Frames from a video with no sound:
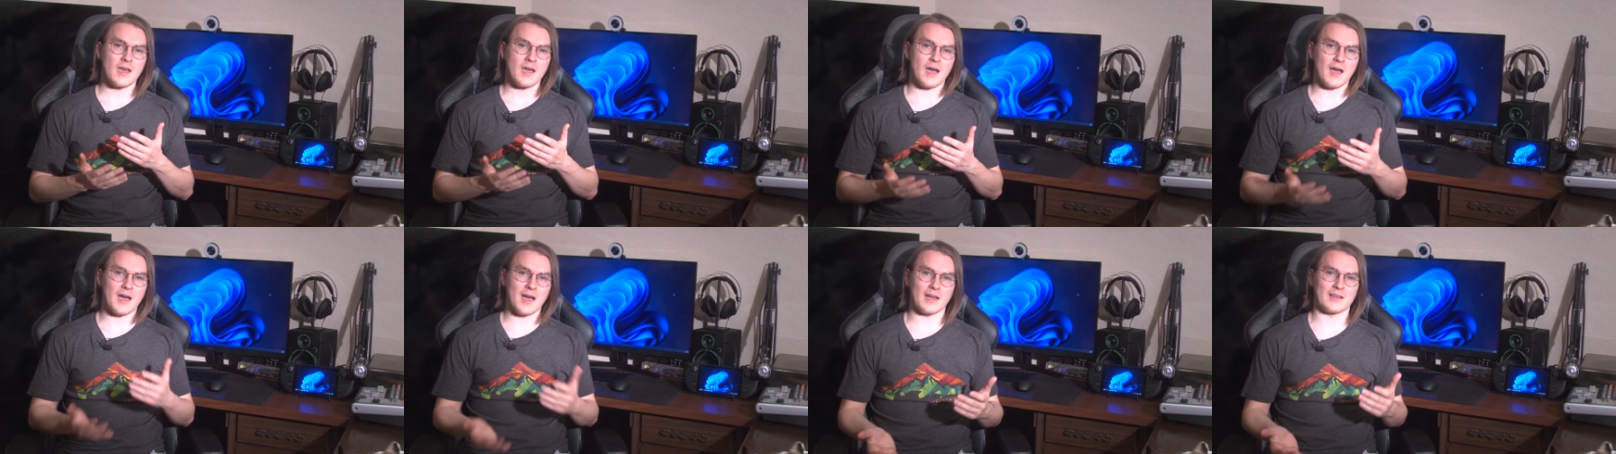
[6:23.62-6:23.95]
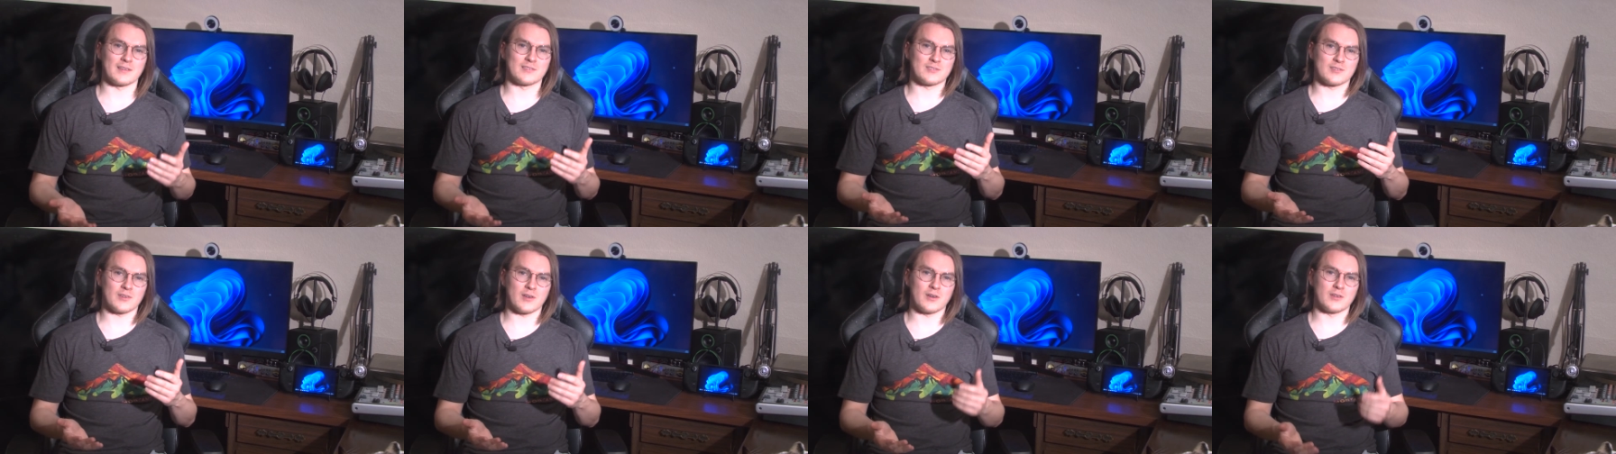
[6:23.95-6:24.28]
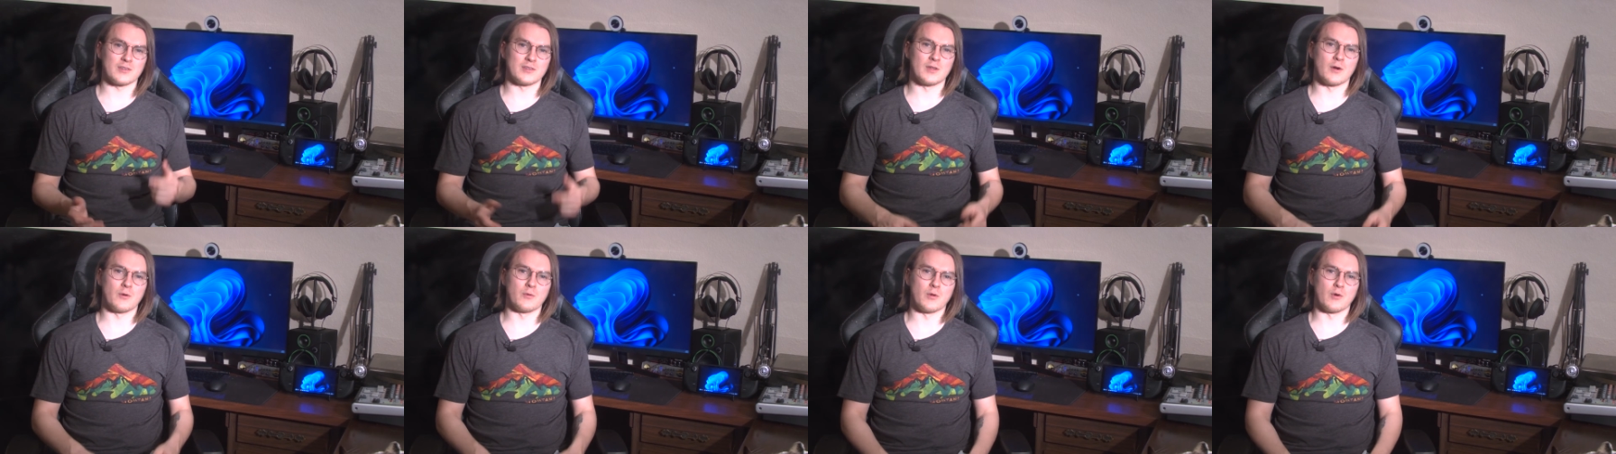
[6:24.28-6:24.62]
I saw
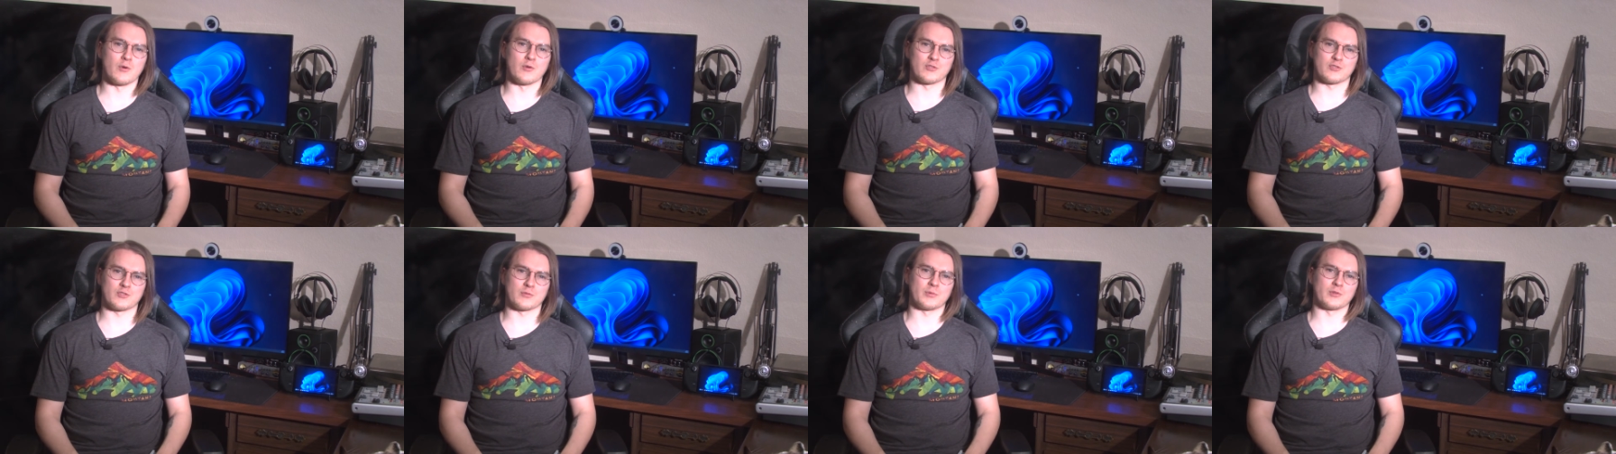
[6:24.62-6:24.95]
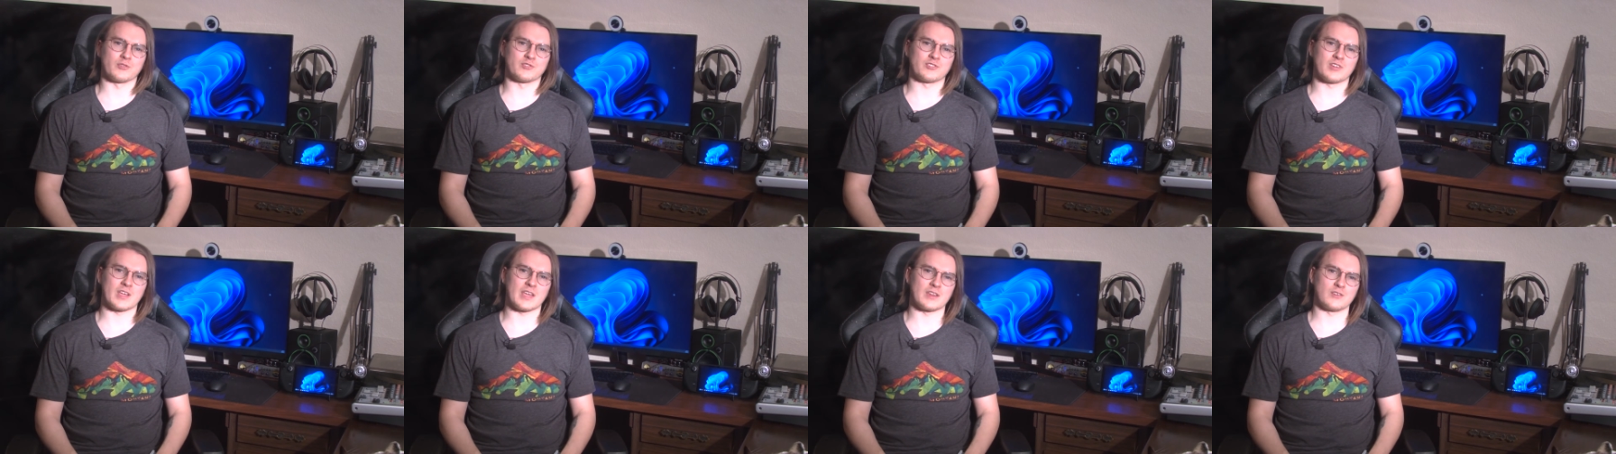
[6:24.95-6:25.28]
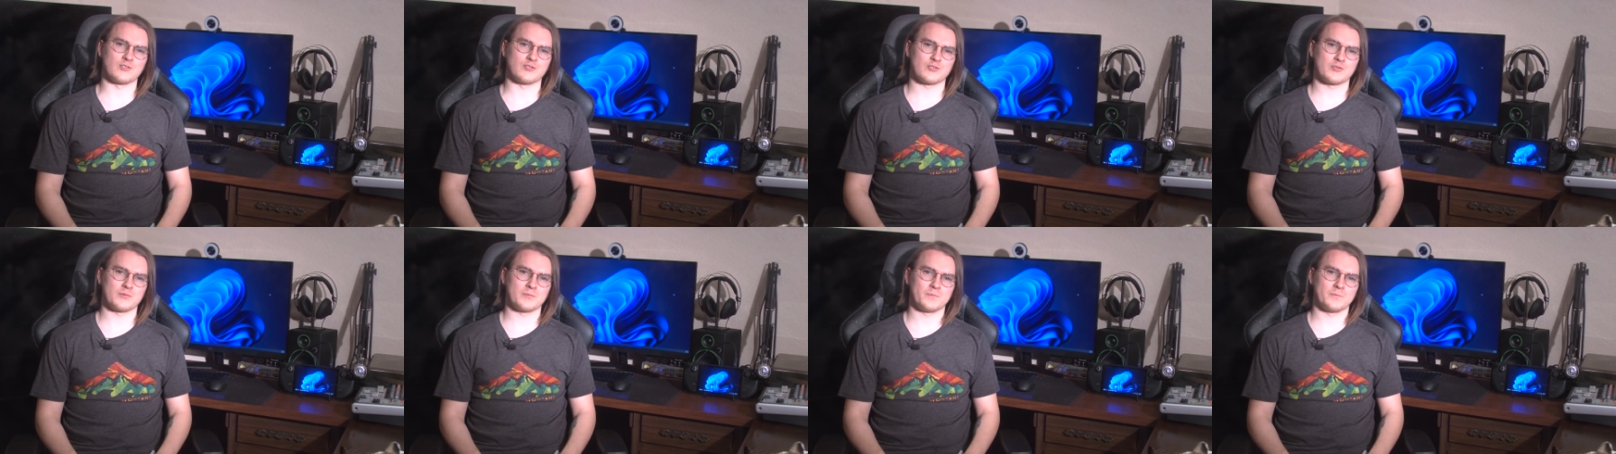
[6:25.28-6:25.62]
no noticeable
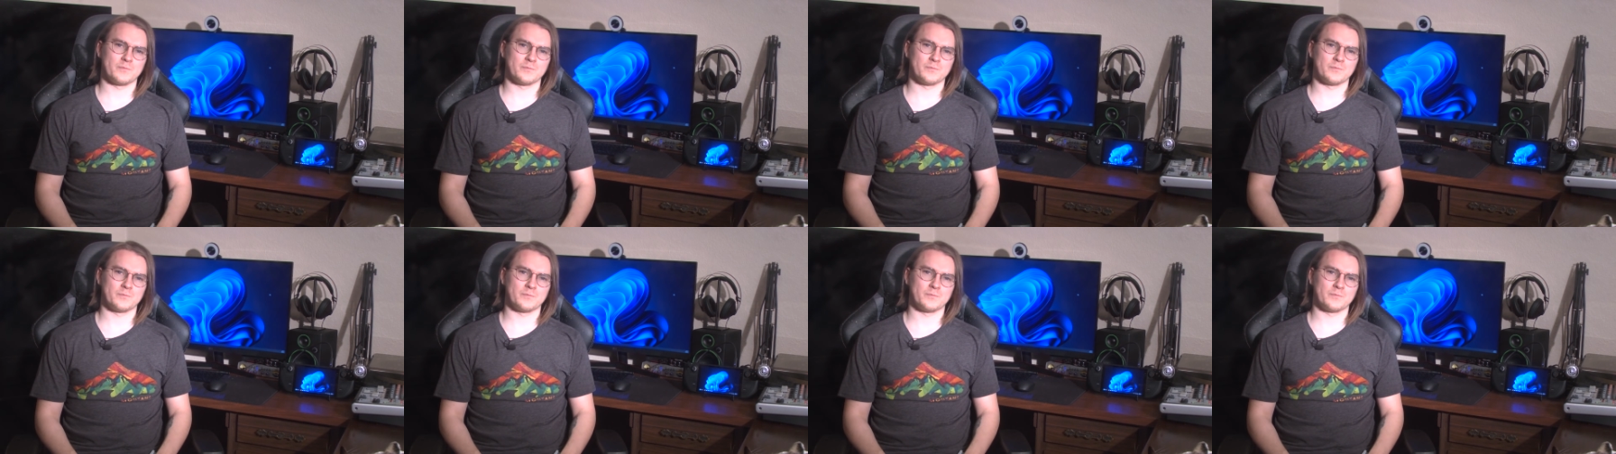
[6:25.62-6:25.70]
change.